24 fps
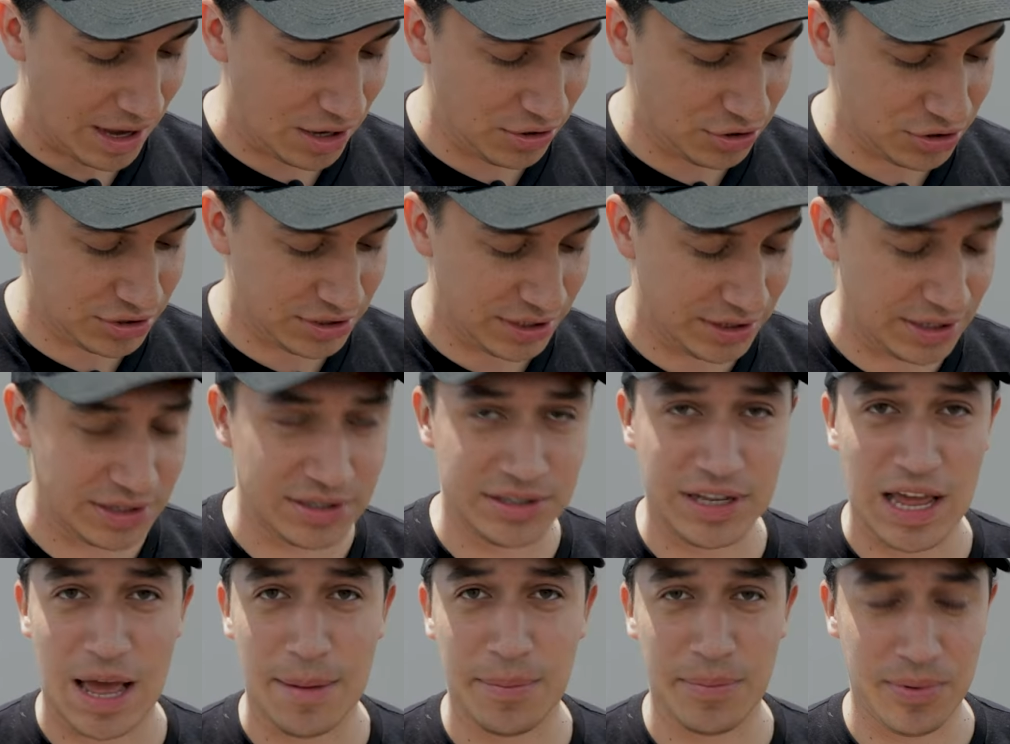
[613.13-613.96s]
You just hit the
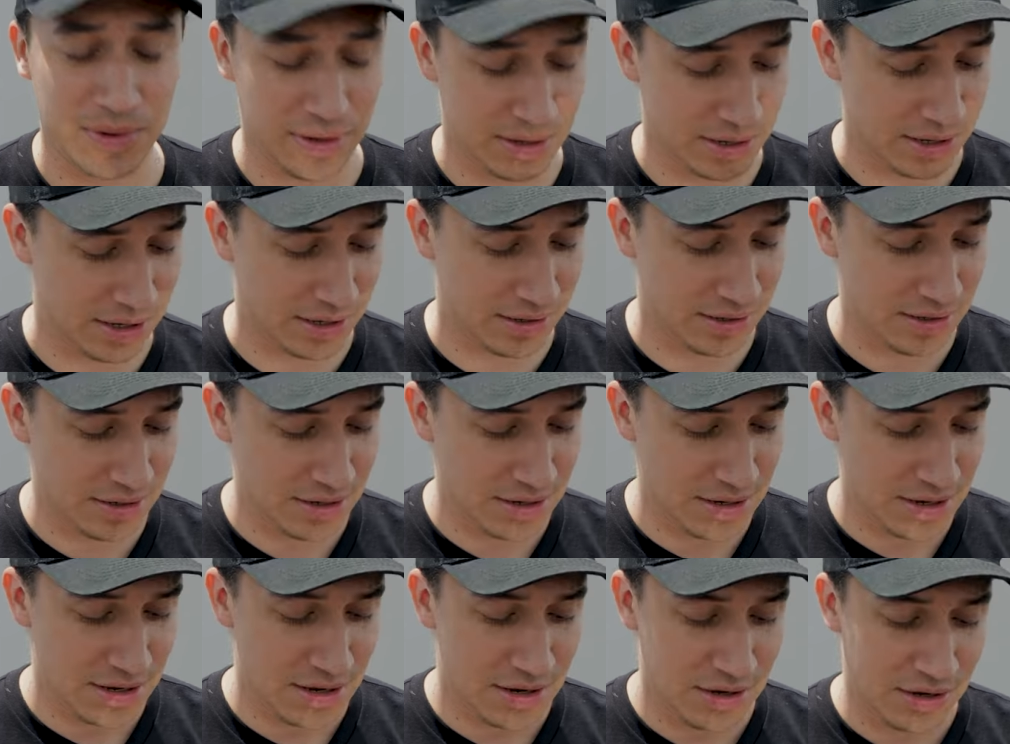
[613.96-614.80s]
tap,
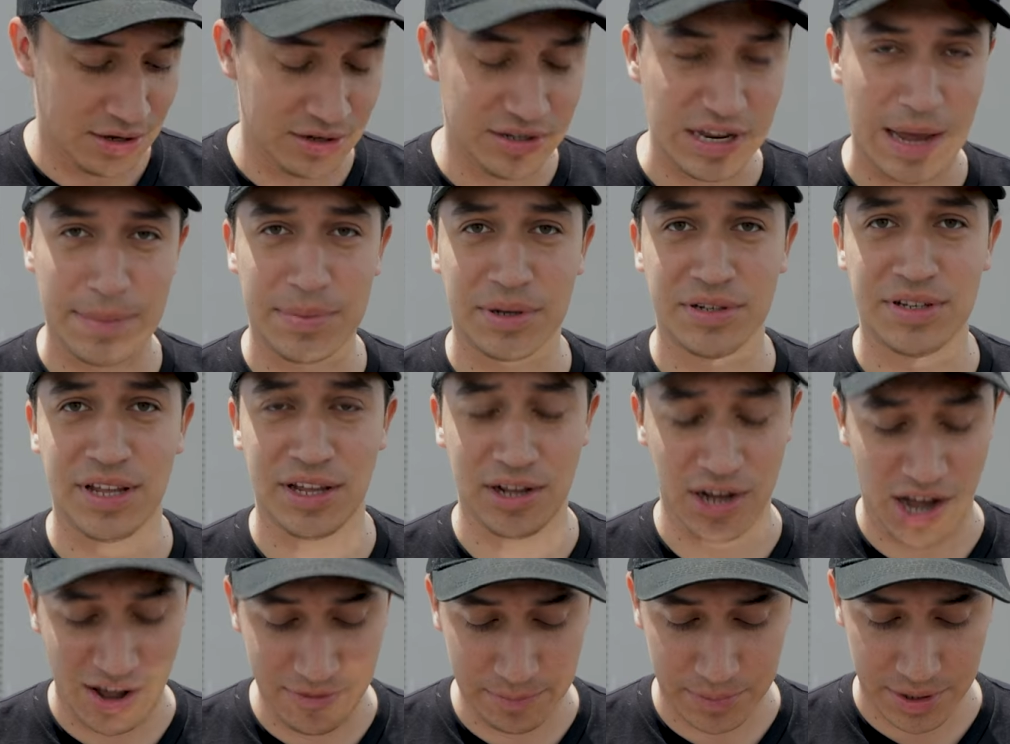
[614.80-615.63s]
you tap the
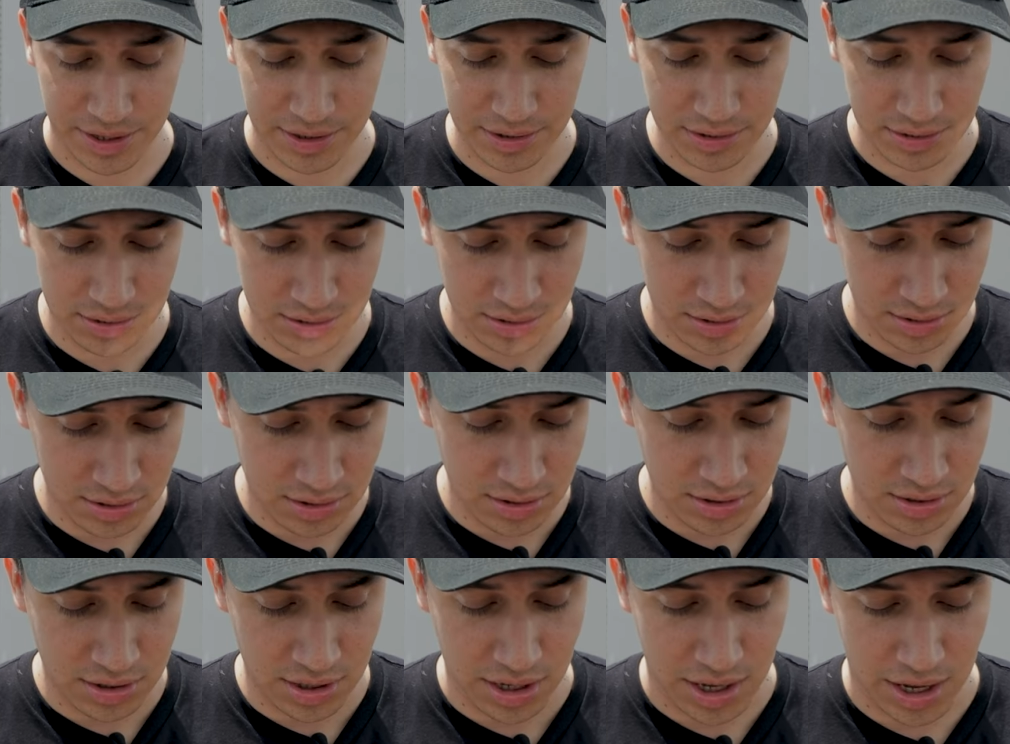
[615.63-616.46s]
takeoff button,
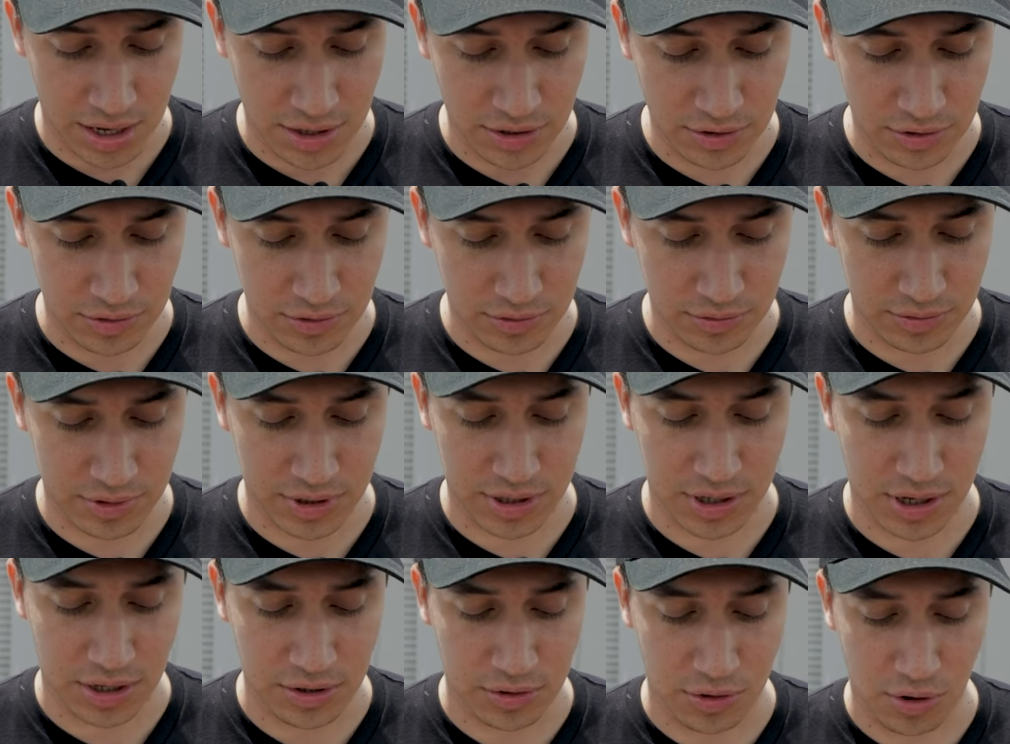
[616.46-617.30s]
and you
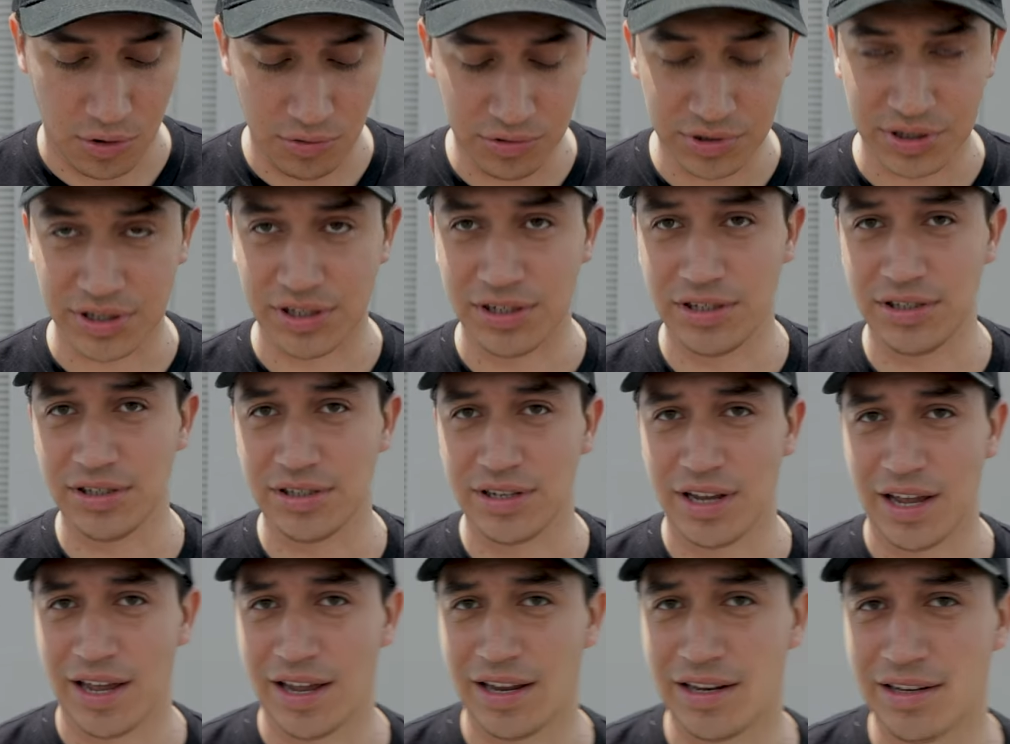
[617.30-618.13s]
you hold it,
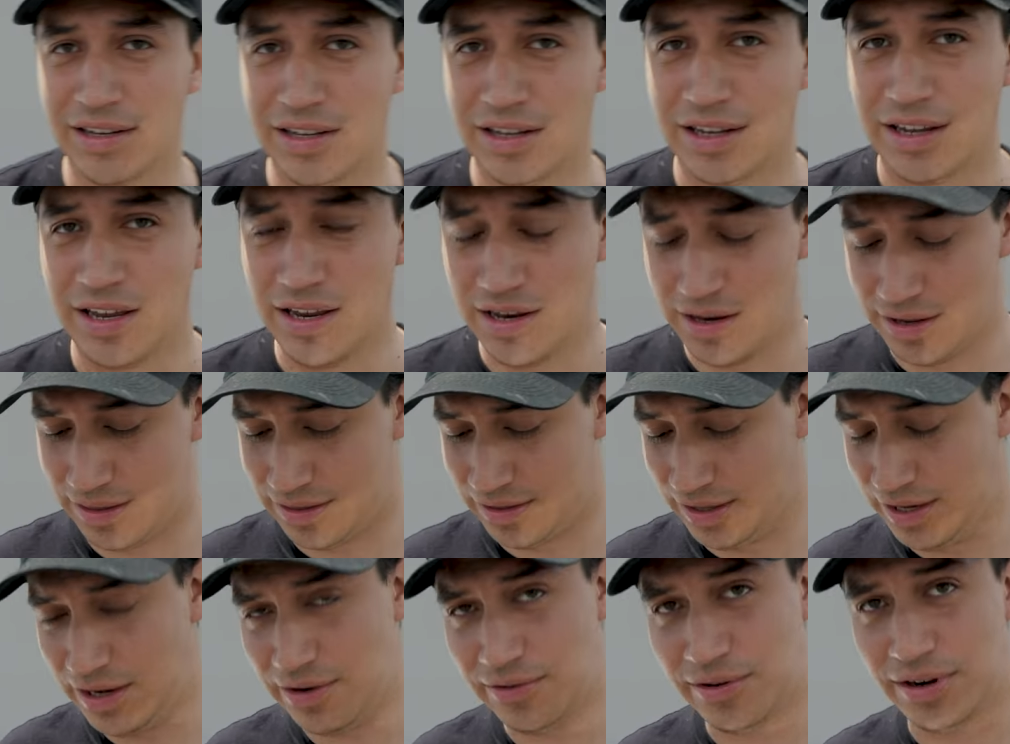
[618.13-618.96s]
and in
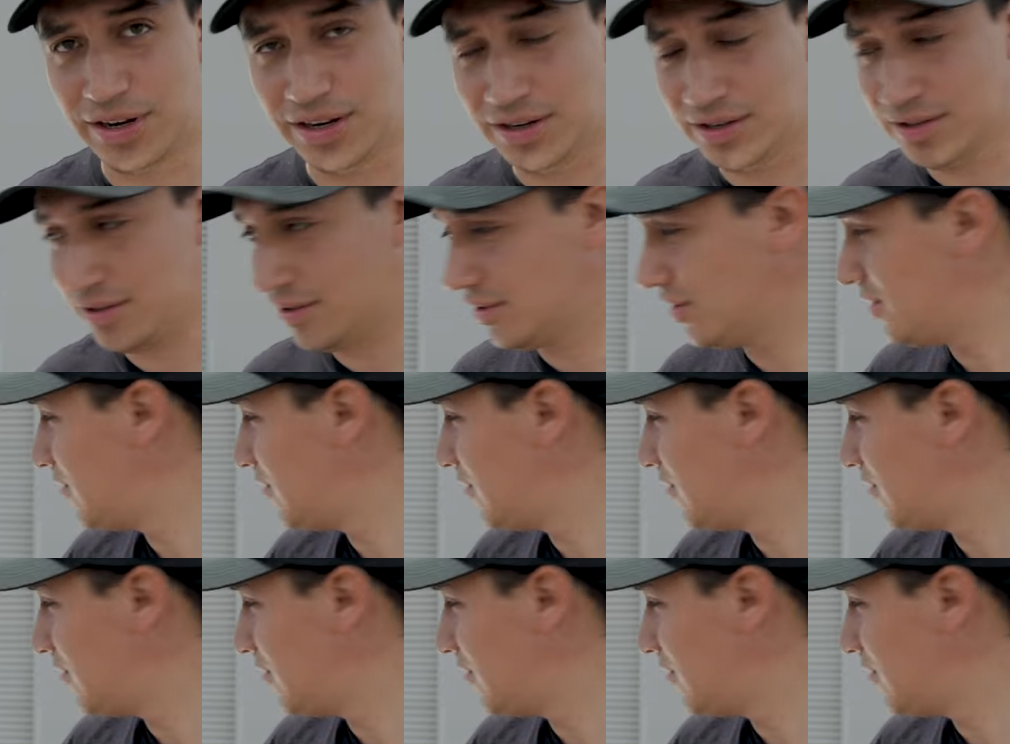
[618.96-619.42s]
theory,